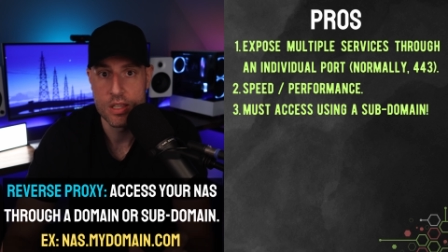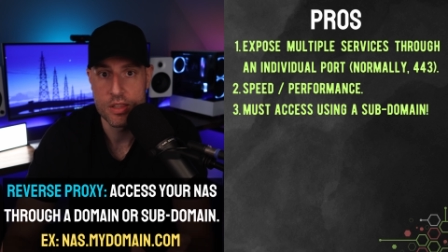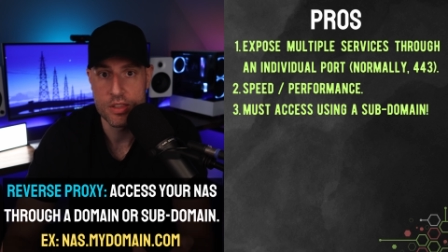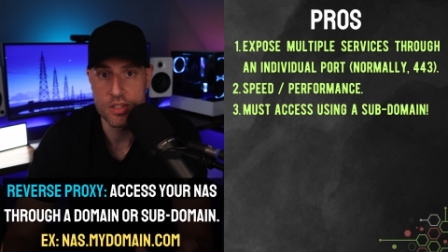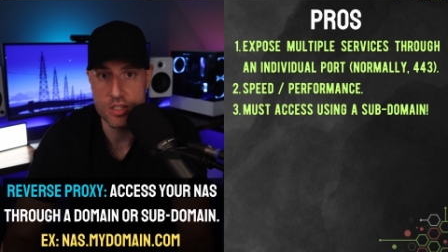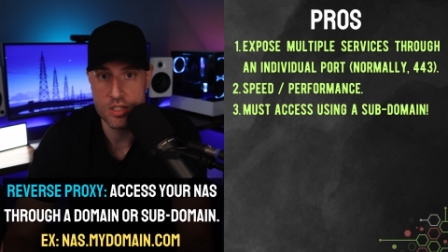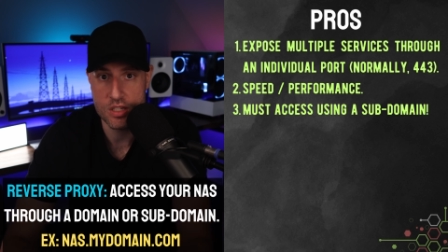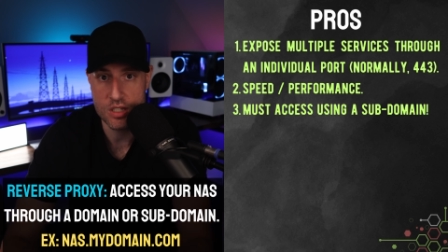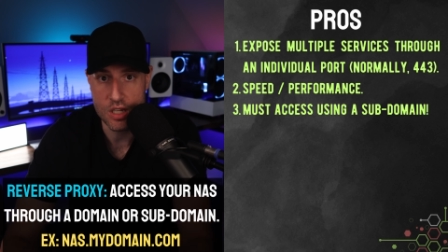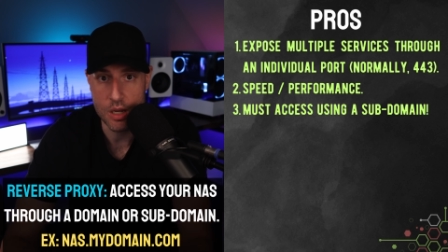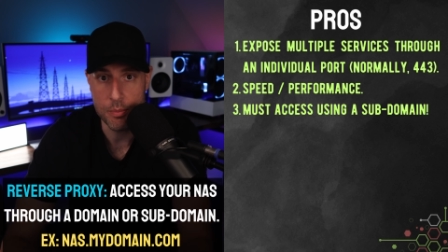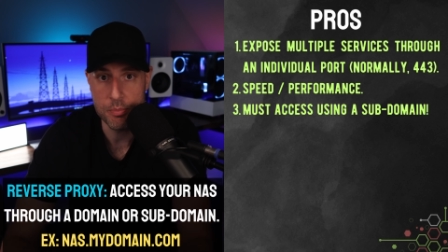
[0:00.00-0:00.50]

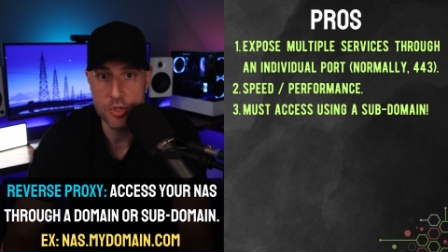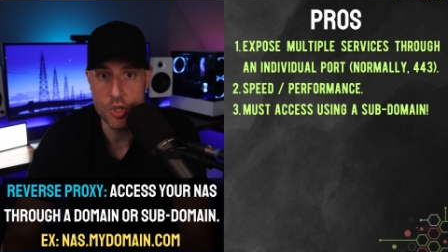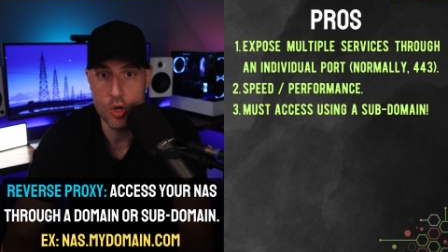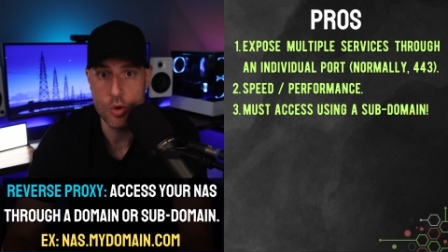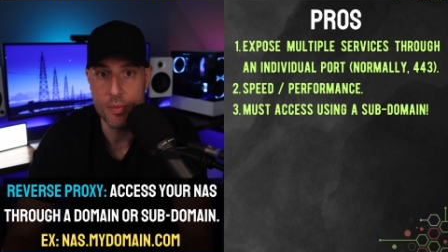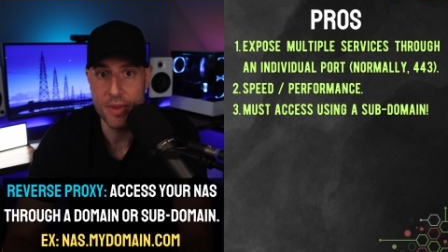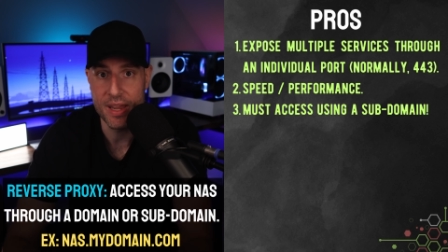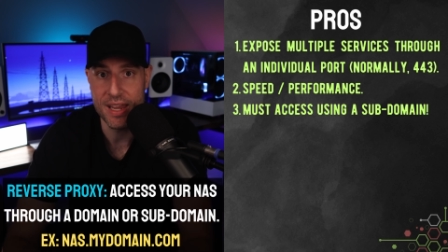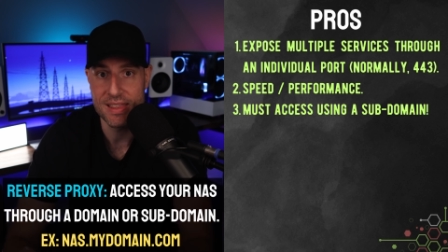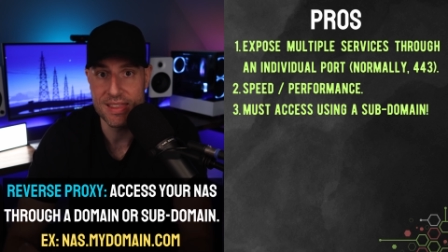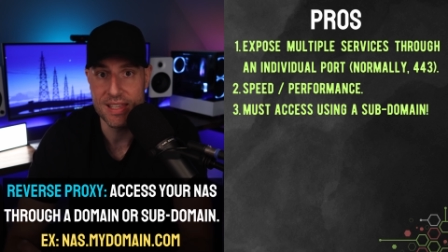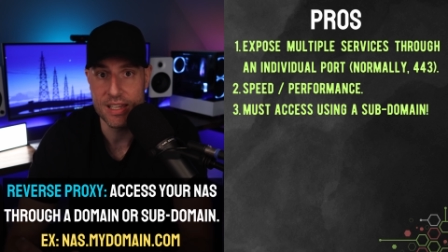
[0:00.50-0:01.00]
the
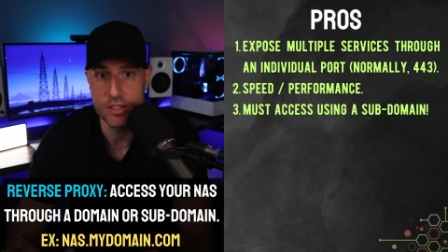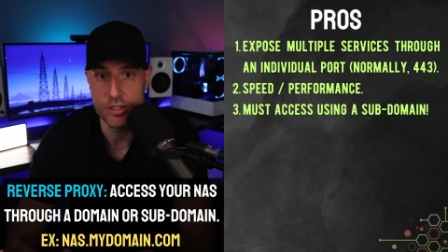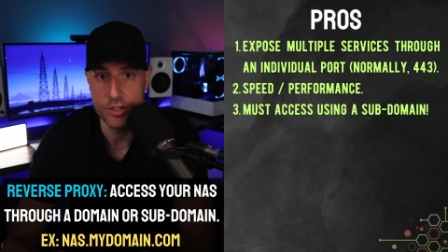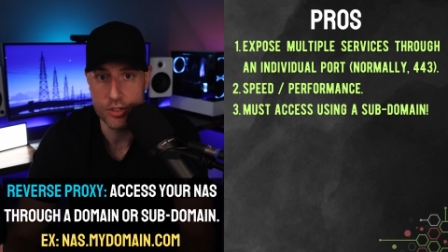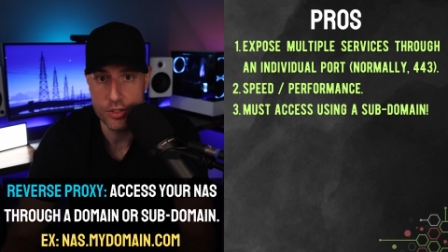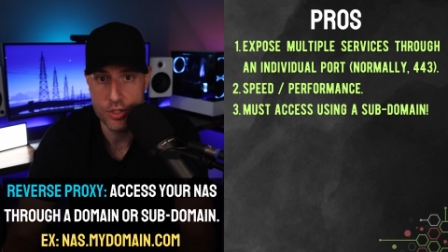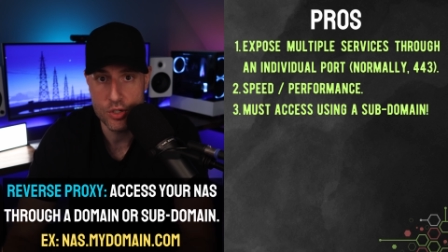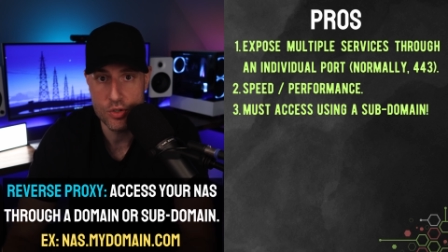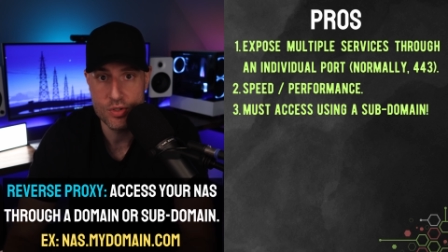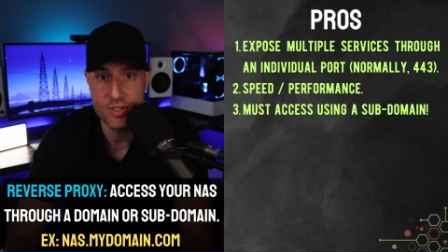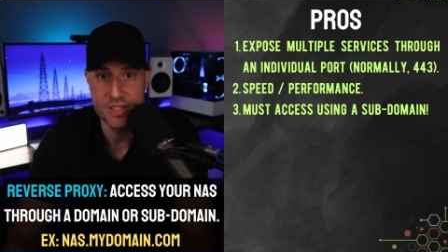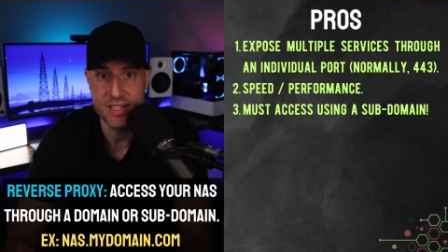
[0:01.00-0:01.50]
subdomain that
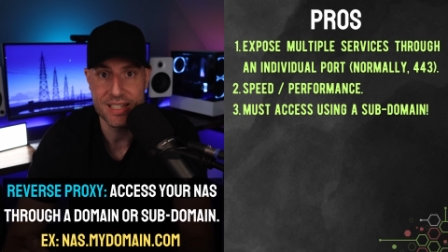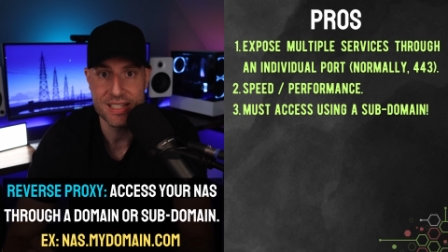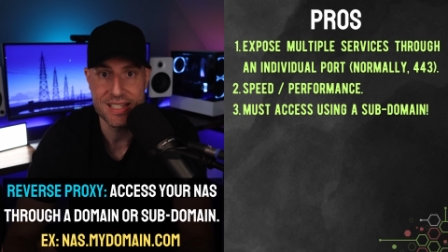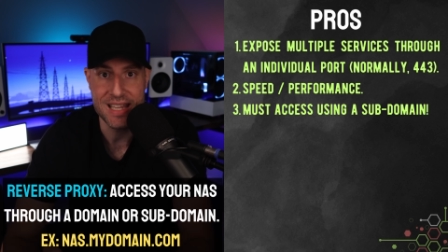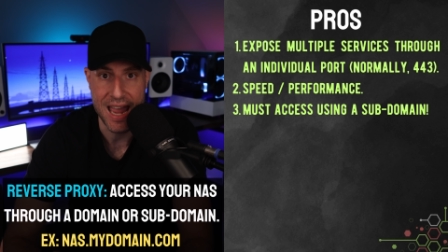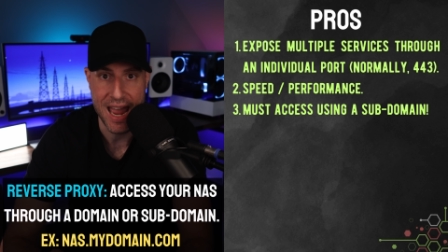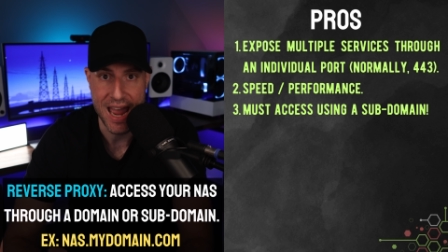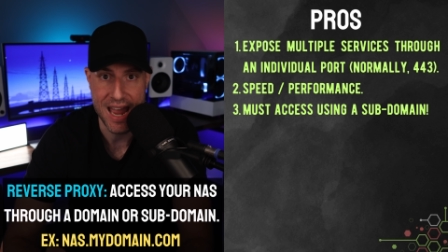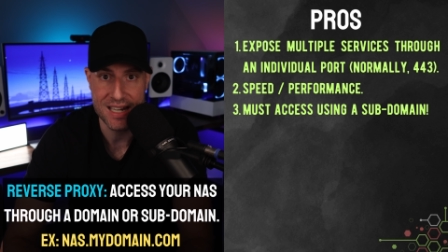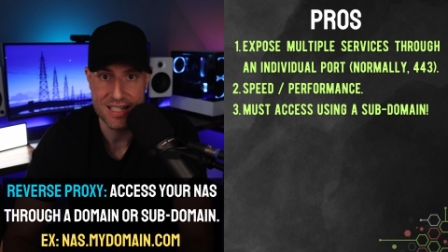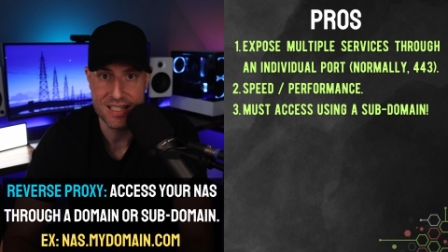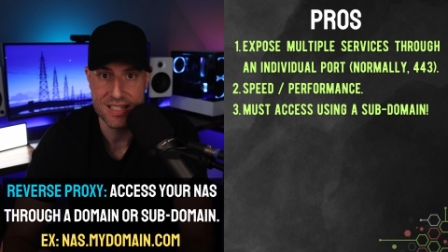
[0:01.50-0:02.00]
you're using
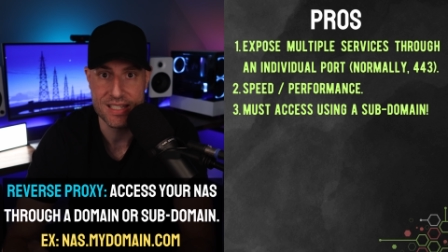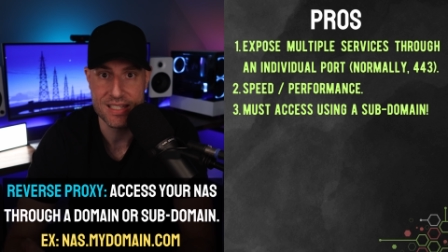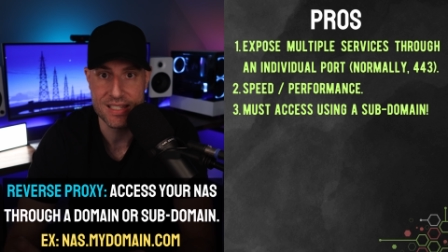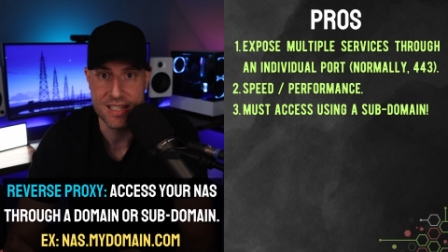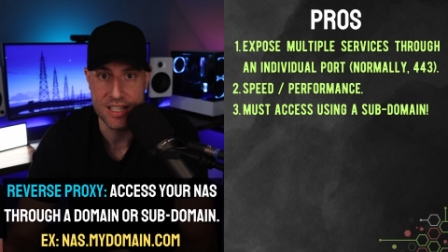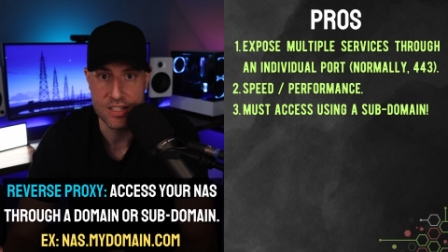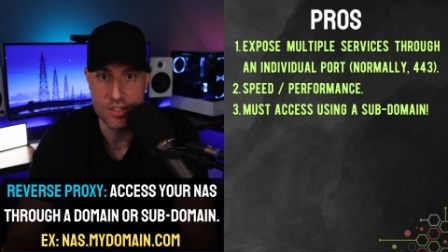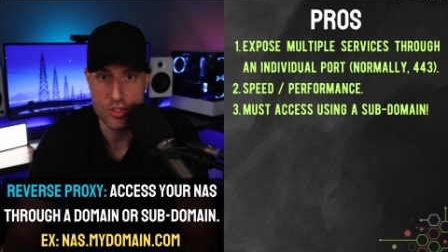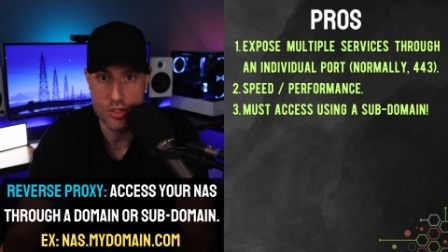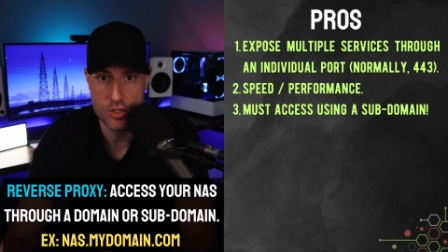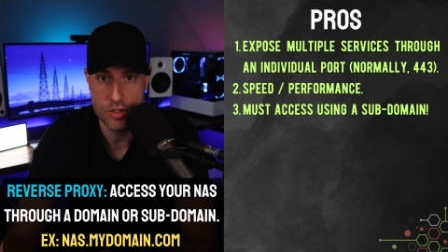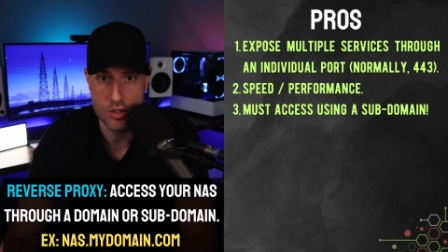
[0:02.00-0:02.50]
to access
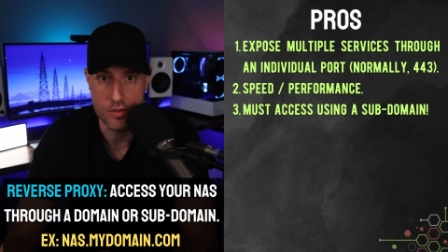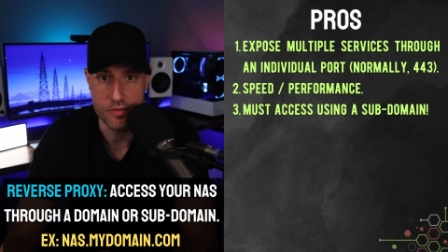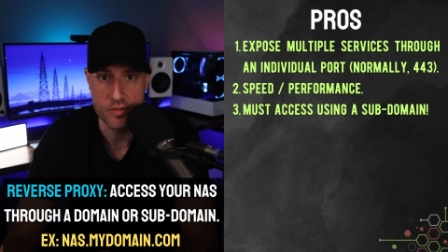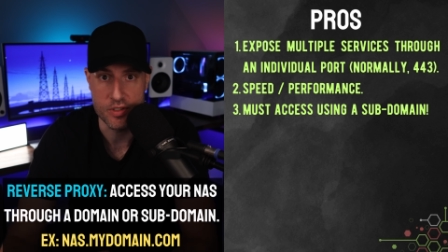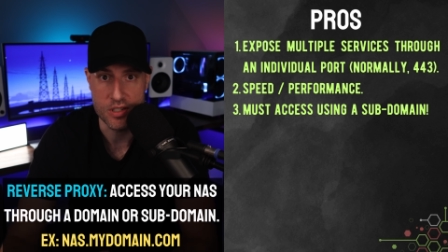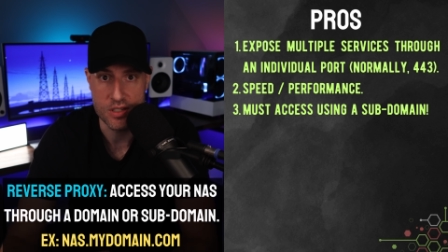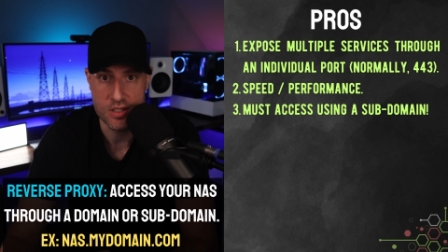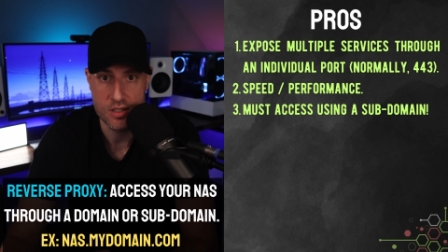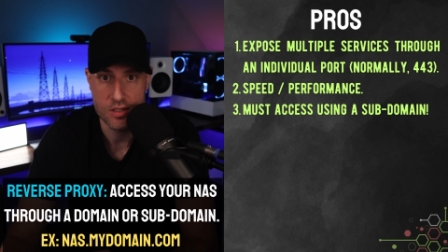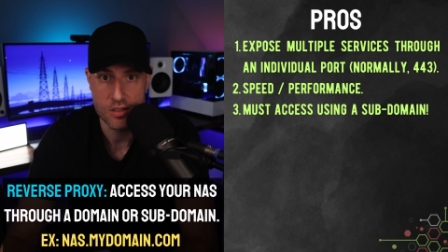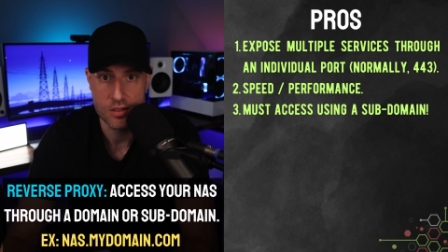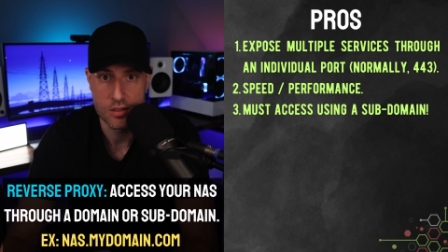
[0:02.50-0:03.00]
that
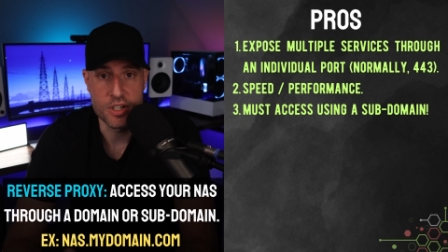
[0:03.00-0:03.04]
service.